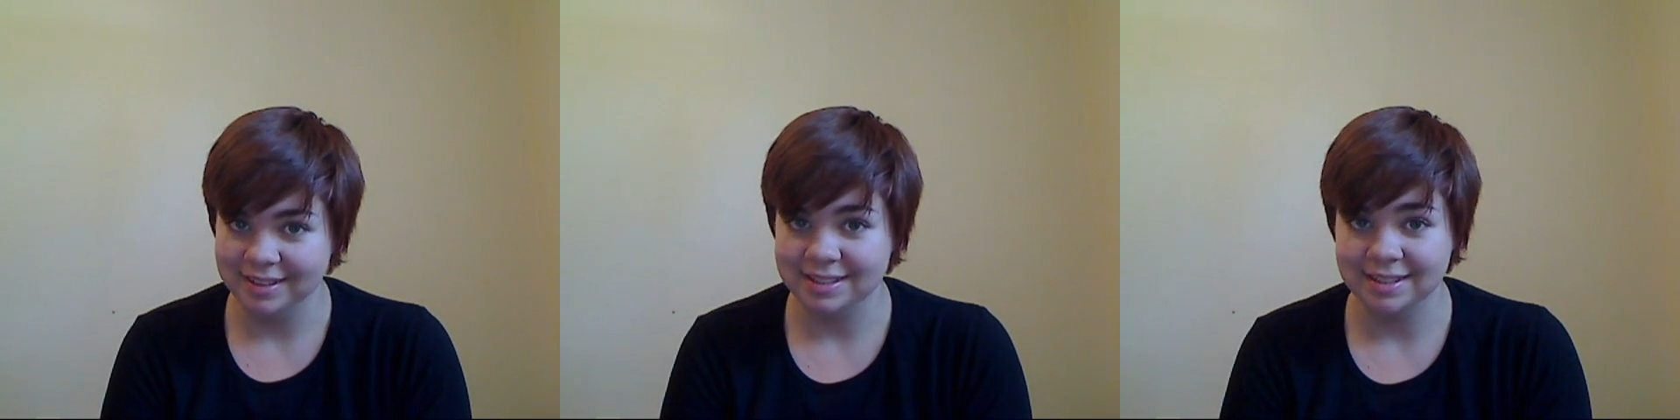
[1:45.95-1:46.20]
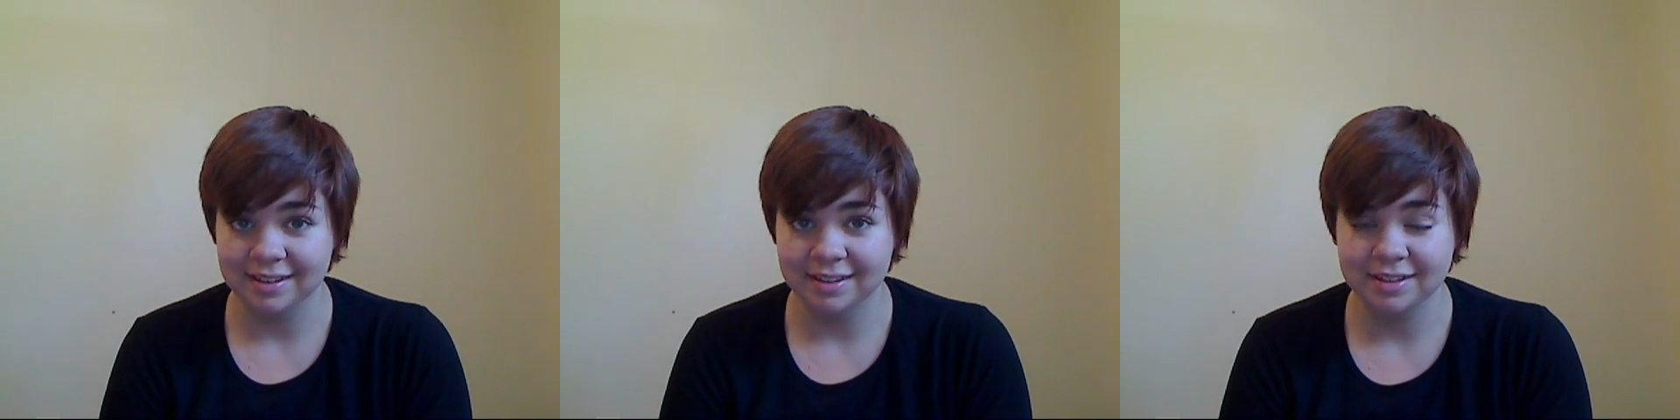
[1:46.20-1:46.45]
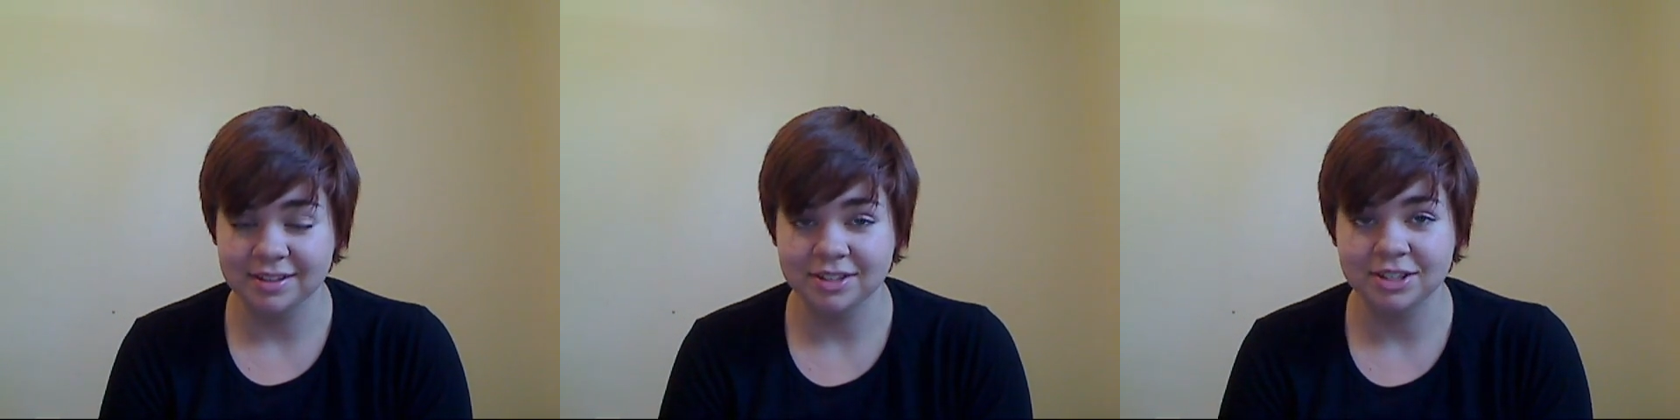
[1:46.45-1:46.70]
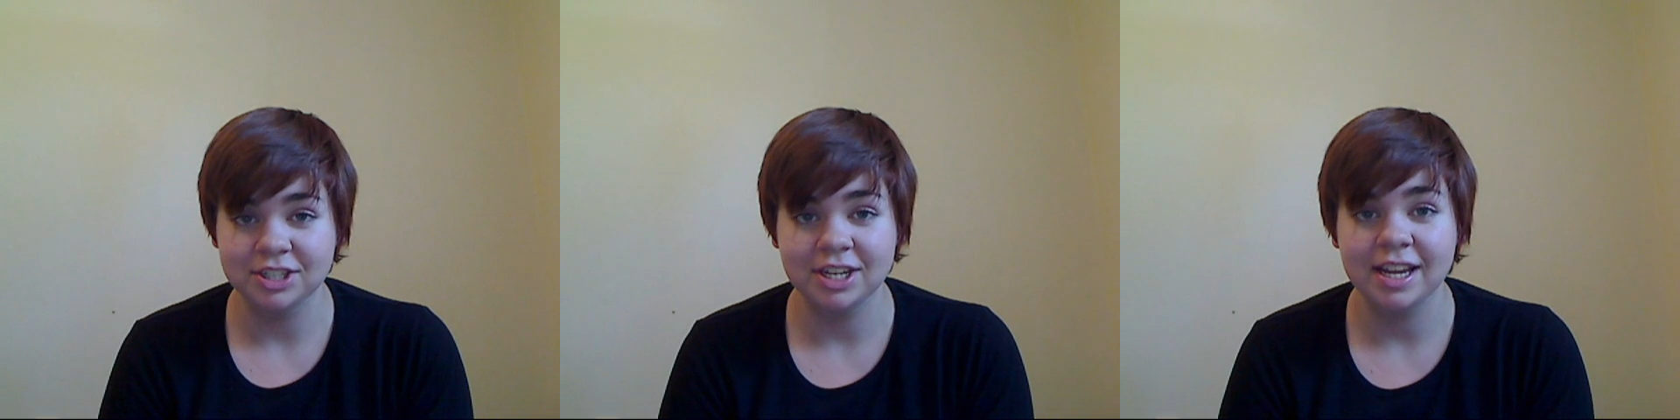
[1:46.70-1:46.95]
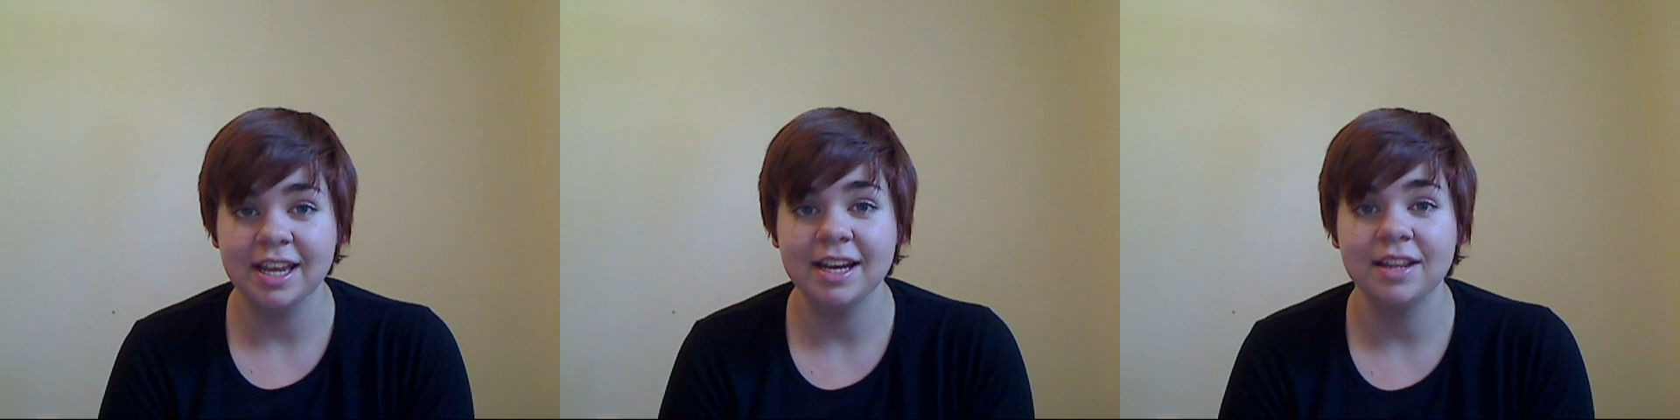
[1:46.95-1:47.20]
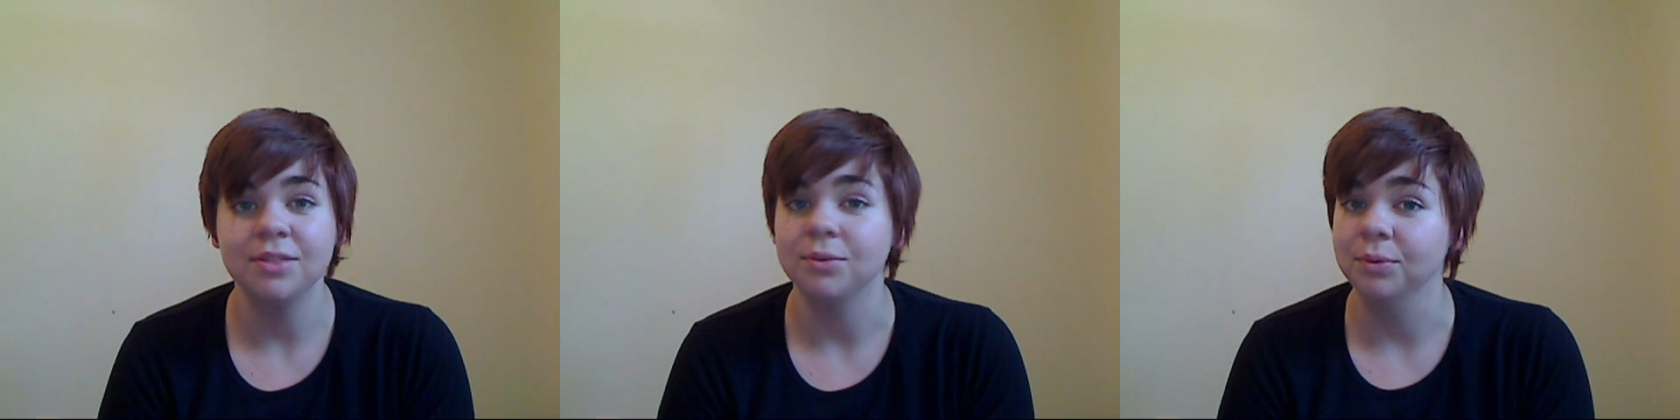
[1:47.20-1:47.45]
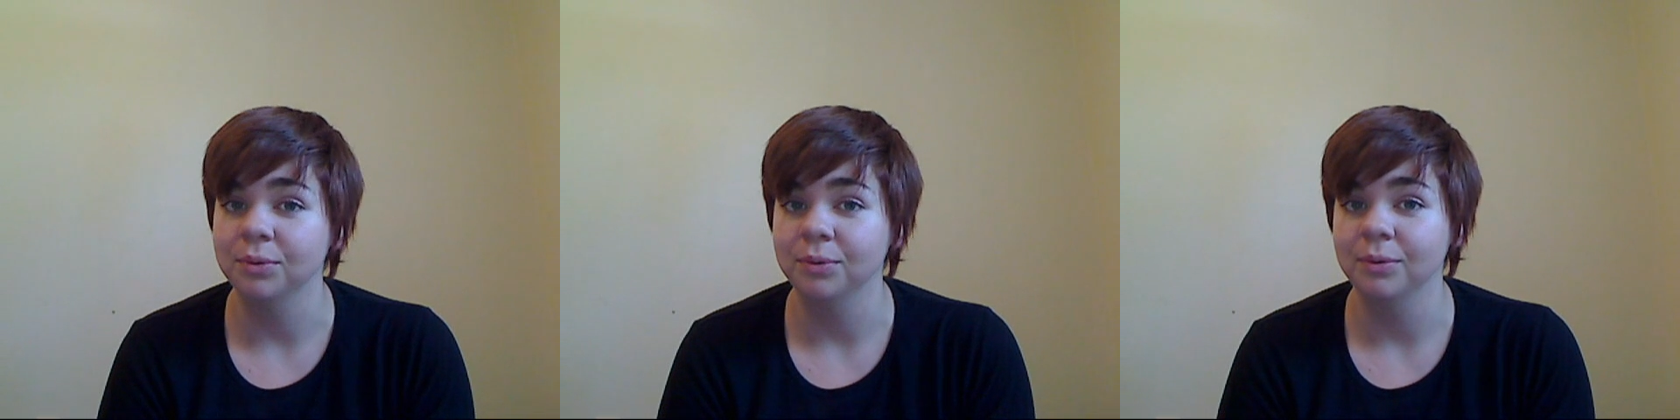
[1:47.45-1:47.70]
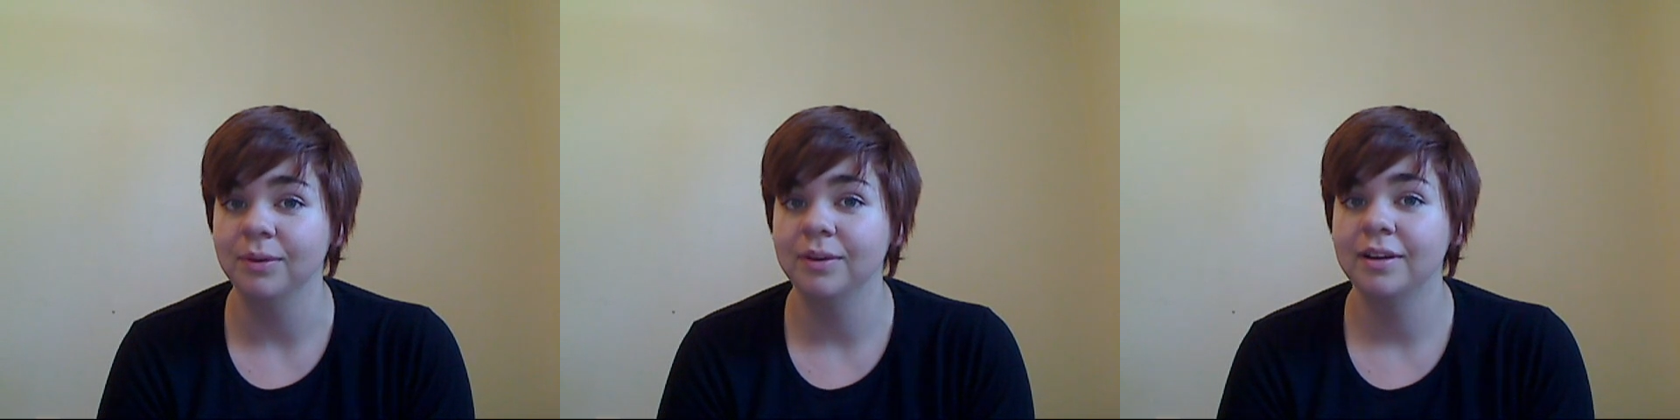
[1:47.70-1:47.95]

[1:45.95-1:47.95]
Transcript: the sun shining through.